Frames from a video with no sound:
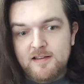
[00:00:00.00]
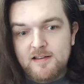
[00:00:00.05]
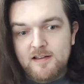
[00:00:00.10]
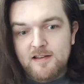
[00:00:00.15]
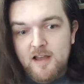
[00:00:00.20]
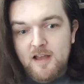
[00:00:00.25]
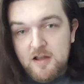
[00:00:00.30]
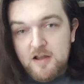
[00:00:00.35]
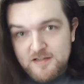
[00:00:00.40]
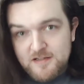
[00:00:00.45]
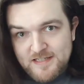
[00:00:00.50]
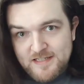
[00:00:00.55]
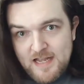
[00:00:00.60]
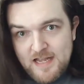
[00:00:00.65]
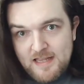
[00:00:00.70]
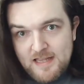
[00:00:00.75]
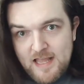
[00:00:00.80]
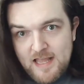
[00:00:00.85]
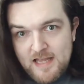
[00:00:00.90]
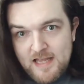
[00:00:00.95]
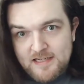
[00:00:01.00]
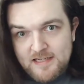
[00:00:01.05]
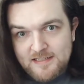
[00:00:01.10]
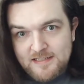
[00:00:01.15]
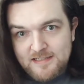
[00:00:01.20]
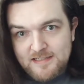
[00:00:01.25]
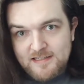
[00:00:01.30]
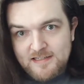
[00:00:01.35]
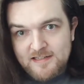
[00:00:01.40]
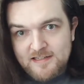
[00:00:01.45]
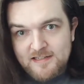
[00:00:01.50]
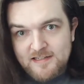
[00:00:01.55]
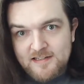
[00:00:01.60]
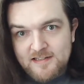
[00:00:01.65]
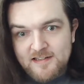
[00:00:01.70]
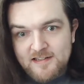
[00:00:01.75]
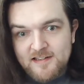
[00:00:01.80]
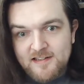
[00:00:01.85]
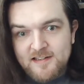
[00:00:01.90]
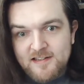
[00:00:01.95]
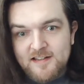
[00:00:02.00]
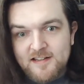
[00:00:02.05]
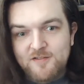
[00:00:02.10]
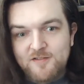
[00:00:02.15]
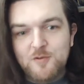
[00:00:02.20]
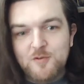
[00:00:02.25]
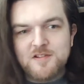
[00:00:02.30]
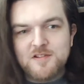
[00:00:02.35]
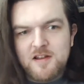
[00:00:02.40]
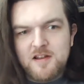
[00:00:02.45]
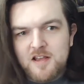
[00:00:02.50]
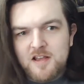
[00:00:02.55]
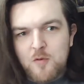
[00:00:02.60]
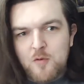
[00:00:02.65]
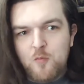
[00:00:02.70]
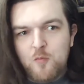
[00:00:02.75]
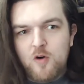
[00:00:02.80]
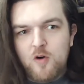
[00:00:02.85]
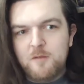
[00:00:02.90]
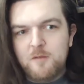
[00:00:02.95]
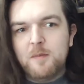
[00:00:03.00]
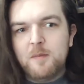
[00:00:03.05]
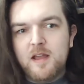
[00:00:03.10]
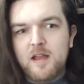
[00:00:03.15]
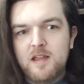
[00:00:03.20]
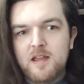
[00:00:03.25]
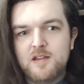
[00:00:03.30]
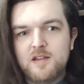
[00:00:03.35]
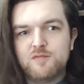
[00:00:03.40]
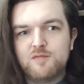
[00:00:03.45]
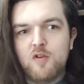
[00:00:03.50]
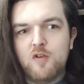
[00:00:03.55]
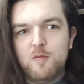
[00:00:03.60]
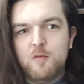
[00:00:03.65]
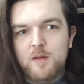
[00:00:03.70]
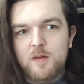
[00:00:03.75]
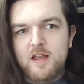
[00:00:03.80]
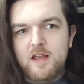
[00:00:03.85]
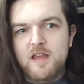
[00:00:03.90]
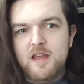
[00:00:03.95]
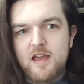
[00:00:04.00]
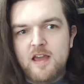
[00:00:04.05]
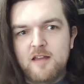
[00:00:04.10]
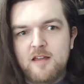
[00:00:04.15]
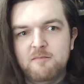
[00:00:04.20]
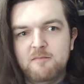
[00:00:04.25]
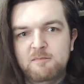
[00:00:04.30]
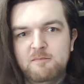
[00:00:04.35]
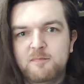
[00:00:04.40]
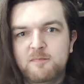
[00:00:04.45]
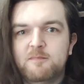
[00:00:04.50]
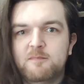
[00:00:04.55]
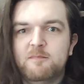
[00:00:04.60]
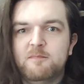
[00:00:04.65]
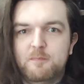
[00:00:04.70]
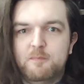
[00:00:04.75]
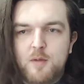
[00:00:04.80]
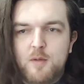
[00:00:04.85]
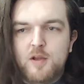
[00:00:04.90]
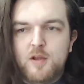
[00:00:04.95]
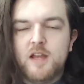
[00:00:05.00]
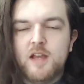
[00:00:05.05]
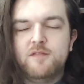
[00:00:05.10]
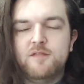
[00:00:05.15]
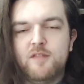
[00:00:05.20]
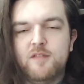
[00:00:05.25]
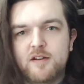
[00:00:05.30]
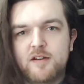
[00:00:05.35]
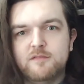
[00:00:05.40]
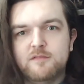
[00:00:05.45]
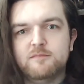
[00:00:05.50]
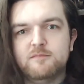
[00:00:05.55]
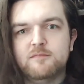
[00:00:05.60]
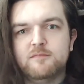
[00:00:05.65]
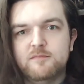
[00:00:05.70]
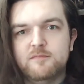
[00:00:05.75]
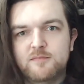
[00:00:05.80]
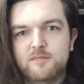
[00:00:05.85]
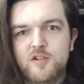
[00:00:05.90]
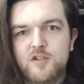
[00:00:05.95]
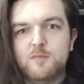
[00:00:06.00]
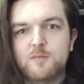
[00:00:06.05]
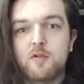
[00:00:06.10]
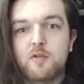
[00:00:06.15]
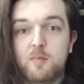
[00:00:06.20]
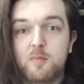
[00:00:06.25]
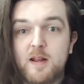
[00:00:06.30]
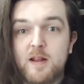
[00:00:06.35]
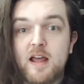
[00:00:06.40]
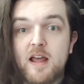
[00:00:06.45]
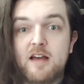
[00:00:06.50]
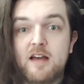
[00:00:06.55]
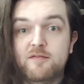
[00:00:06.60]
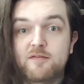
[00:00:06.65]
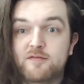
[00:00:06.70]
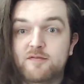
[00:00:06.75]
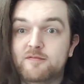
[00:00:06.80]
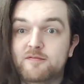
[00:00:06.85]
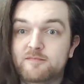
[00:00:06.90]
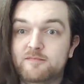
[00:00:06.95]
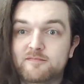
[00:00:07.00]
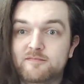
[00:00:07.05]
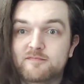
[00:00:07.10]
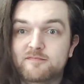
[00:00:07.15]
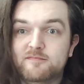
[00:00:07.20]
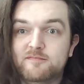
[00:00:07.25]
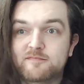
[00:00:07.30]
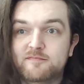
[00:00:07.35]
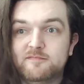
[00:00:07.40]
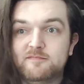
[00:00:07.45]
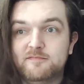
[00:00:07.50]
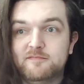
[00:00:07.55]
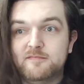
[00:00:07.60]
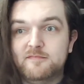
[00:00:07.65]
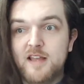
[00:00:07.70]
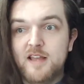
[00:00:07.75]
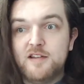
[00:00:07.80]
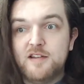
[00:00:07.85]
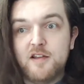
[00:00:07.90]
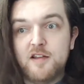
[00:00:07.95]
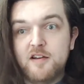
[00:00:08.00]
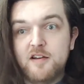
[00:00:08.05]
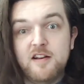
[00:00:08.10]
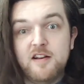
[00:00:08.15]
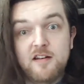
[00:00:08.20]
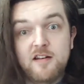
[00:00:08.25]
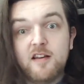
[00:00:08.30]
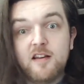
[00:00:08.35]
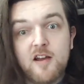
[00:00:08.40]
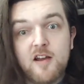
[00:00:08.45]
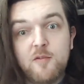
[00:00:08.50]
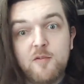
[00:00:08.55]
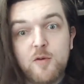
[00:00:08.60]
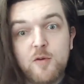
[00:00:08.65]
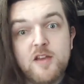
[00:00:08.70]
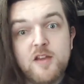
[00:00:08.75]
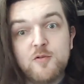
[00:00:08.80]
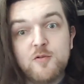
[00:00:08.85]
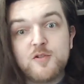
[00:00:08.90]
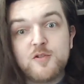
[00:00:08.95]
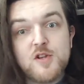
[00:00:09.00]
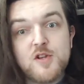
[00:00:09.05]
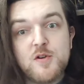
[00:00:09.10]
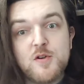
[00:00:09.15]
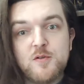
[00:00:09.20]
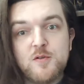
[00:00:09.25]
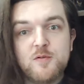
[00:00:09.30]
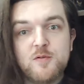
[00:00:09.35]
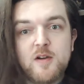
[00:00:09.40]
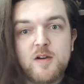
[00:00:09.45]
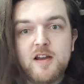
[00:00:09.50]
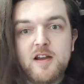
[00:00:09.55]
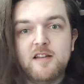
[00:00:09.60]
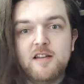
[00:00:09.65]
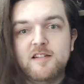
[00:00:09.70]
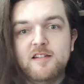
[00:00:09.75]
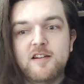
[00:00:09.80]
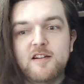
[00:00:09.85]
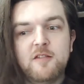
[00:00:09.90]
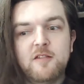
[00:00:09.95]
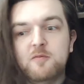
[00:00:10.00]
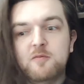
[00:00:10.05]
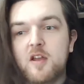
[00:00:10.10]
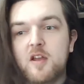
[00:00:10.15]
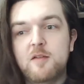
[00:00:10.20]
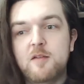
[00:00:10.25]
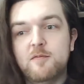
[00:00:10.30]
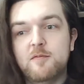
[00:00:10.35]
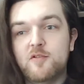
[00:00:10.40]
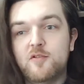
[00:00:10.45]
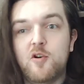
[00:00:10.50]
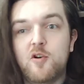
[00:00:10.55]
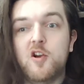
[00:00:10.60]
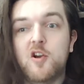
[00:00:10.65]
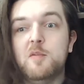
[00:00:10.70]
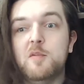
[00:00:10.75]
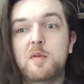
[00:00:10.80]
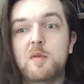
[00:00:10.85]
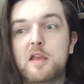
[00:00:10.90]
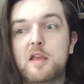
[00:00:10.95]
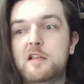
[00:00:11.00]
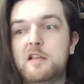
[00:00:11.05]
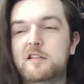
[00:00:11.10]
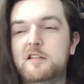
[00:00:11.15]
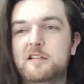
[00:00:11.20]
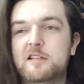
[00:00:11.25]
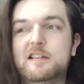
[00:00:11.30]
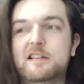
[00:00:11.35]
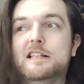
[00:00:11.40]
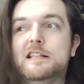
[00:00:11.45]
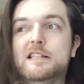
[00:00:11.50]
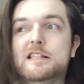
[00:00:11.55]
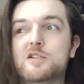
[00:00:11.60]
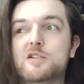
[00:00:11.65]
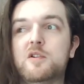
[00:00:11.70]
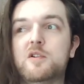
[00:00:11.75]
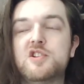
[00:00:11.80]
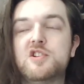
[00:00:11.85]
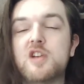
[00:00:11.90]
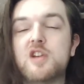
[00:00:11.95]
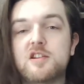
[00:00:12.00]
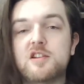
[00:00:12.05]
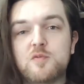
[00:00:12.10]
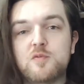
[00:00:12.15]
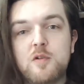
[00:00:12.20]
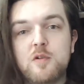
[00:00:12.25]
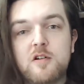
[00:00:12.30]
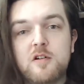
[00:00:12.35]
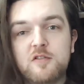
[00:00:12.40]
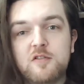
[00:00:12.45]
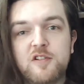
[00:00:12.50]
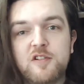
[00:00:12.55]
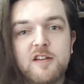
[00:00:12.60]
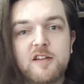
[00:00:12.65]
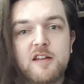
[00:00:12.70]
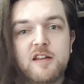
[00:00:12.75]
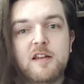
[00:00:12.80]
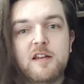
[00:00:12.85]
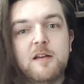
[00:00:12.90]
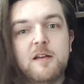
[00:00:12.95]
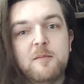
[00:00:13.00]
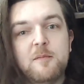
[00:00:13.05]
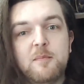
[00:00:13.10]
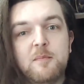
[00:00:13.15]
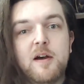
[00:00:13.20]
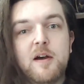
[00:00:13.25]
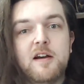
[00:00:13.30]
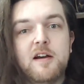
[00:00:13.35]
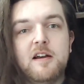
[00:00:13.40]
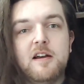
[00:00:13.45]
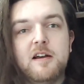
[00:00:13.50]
Understand that. If you're designing a one-page role-play game, okay, fine. You'll probably have it done in like a week or two, and it's not going to change the world, but